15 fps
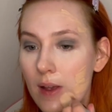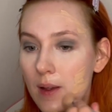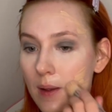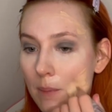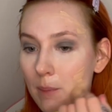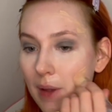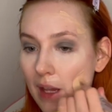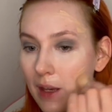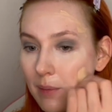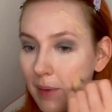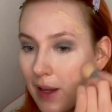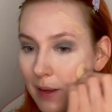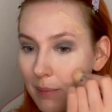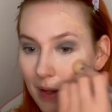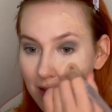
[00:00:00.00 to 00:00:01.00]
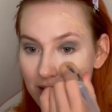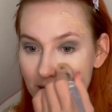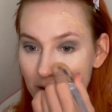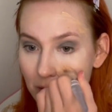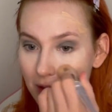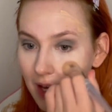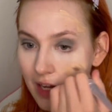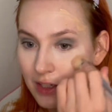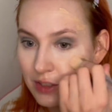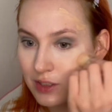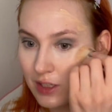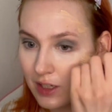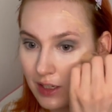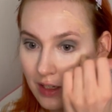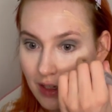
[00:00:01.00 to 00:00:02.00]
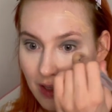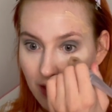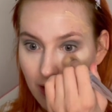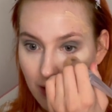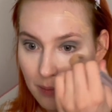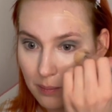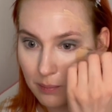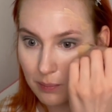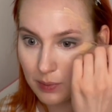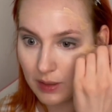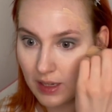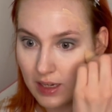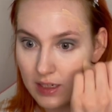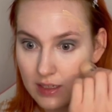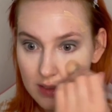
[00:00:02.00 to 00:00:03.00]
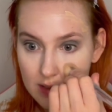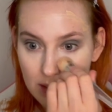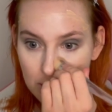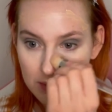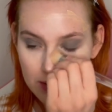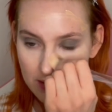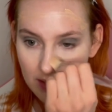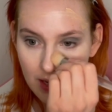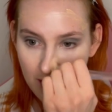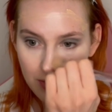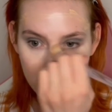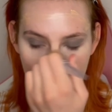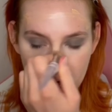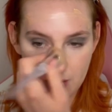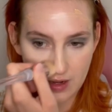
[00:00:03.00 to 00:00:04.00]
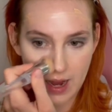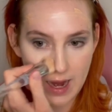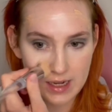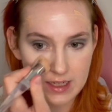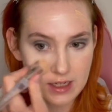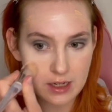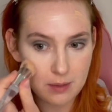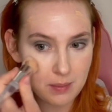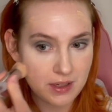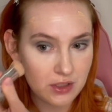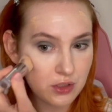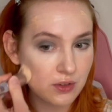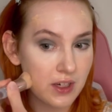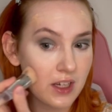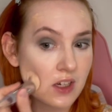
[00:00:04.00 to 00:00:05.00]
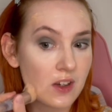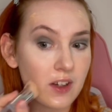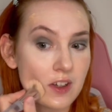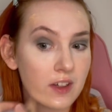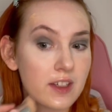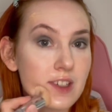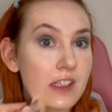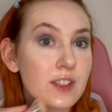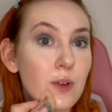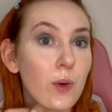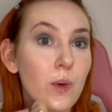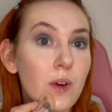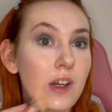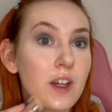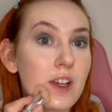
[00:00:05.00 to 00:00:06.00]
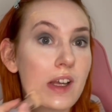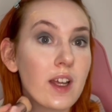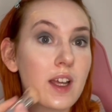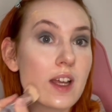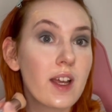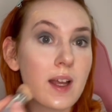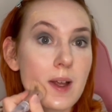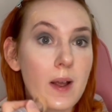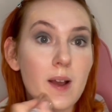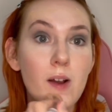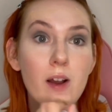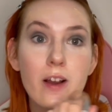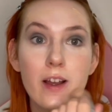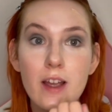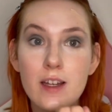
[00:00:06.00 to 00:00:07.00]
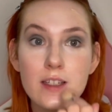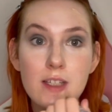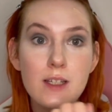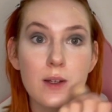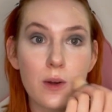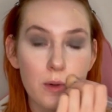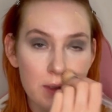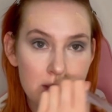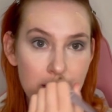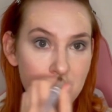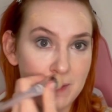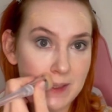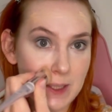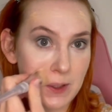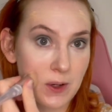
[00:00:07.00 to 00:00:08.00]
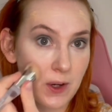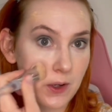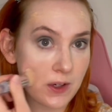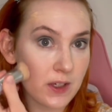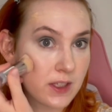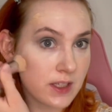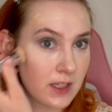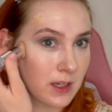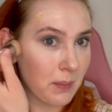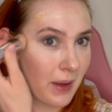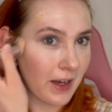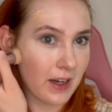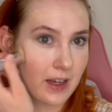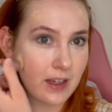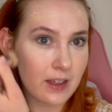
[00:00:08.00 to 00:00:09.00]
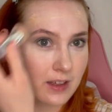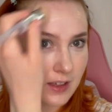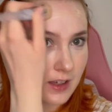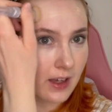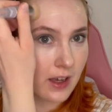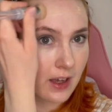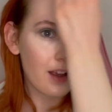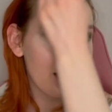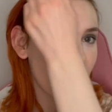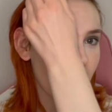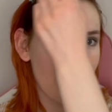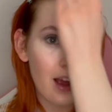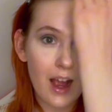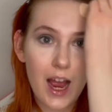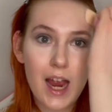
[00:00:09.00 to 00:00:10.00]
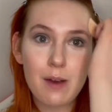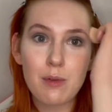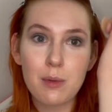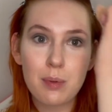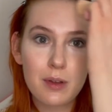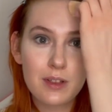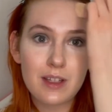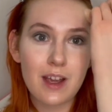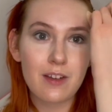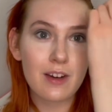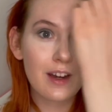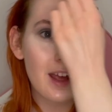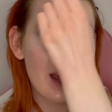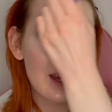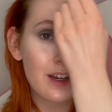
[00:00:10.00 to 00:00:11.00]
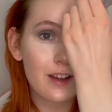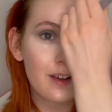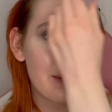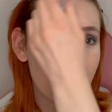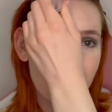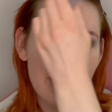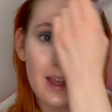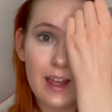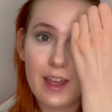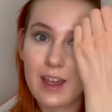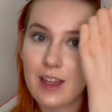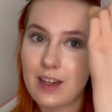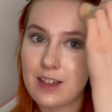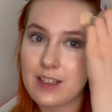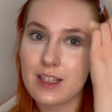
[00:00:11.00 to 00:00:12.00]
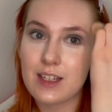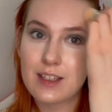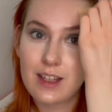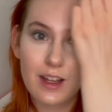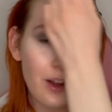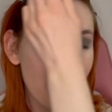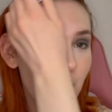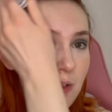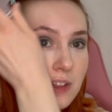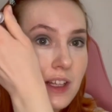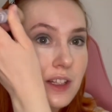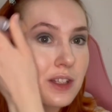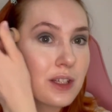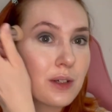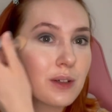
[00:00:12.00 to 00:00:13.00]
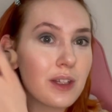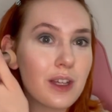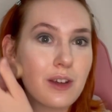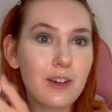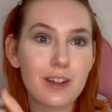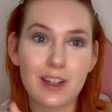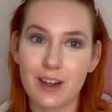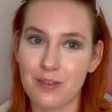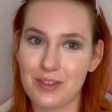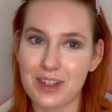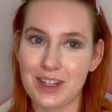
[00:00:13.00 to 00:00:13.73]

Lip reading: Me and my bestie, we actually played The Sims together. I share my screen on Discord, and she will share hers, depending. I will put down an item, and she's like, "Oh, that's so cute," and I was